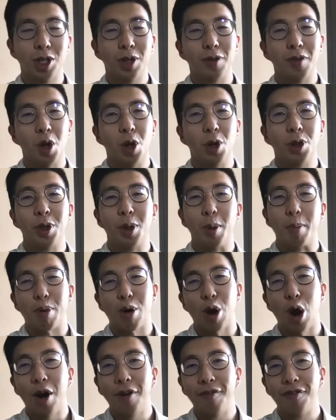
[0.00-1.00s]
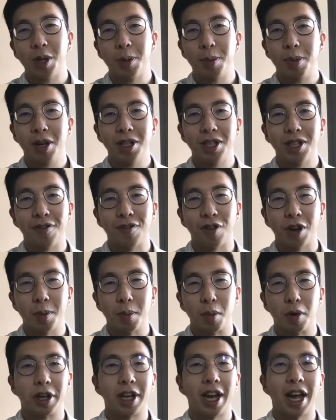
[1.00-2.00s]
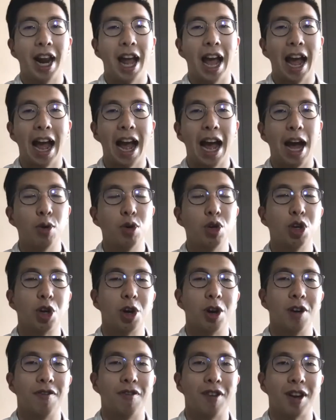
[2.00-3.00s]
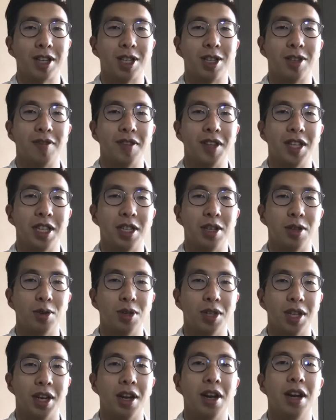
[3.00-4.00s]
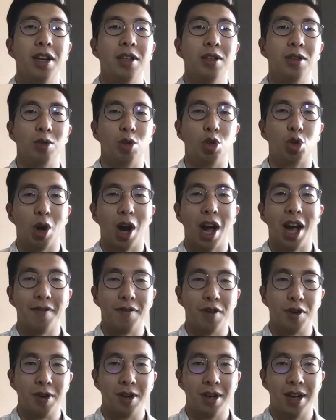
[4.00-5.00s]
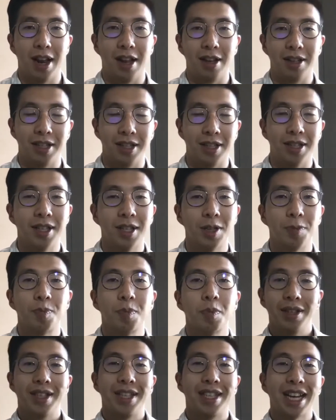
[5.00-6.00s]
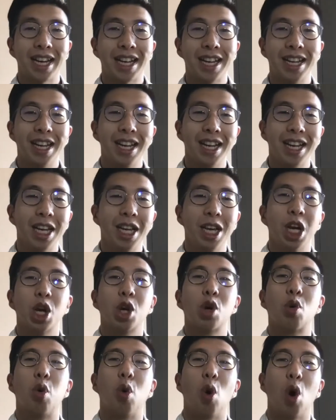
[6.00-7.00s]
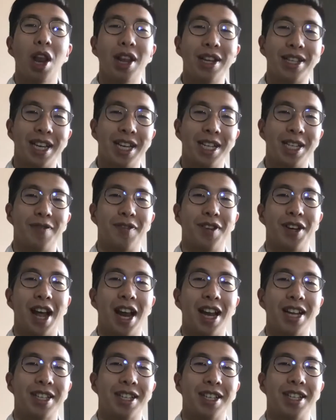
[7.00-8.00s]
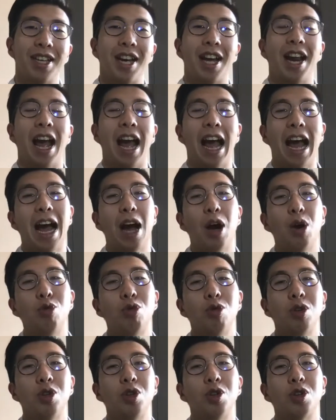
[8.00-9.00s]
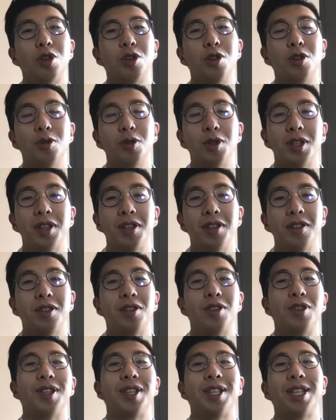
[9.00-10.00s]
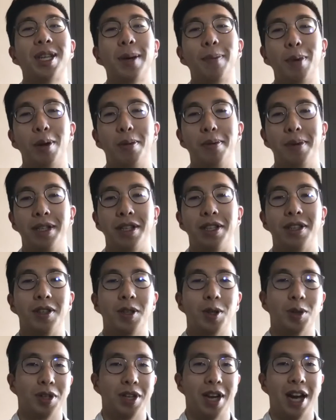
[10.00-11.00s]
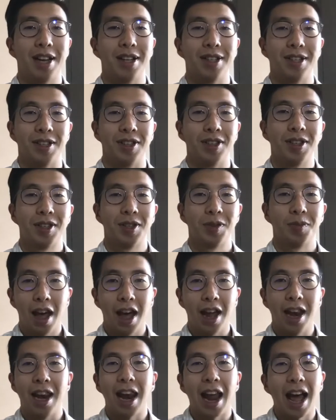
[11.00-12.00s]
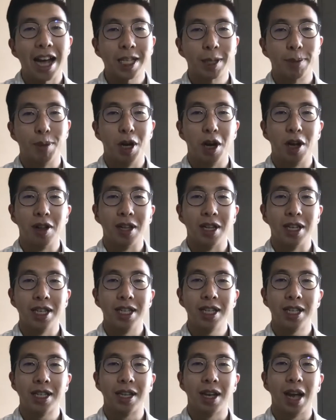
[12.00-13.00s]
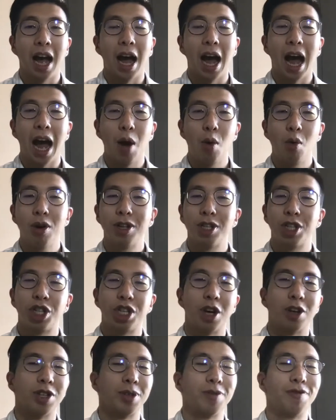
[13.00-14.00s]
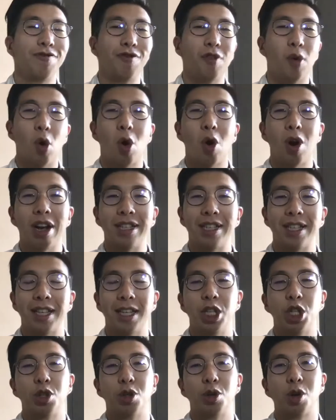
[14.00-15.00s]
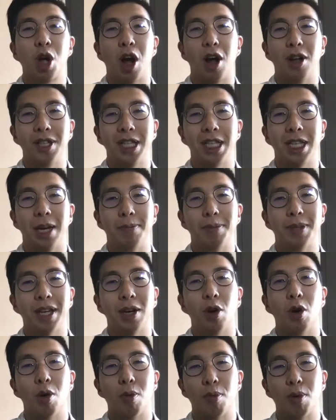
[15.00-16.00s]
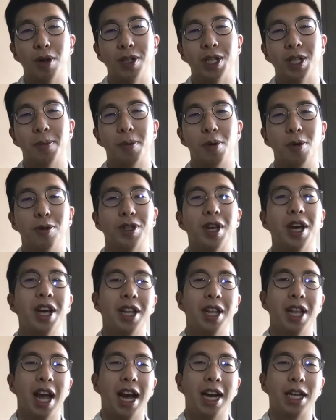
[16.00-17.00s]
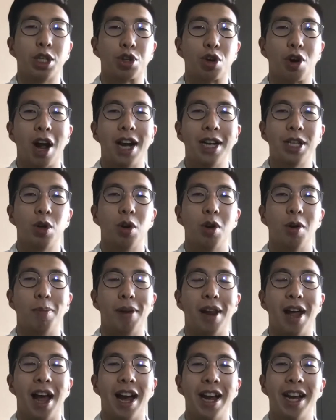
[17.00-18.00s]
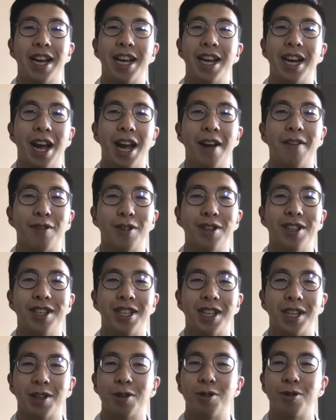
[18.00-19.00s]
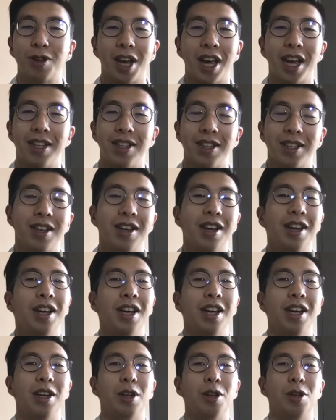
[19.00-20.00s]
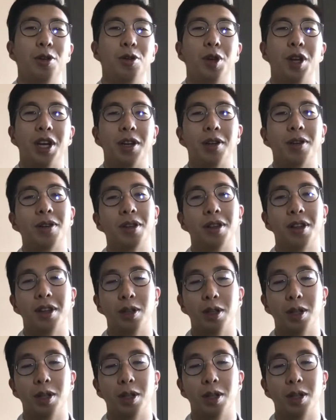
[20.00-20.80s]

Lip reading: of all, the profitability framework and how you could effectively use it to drive your analysis. Secondly, qualitative analysis and how you could use it to supplement your analysis. And last but not least, I want to share four essential concepts or principles that I try to apply in every single case, including the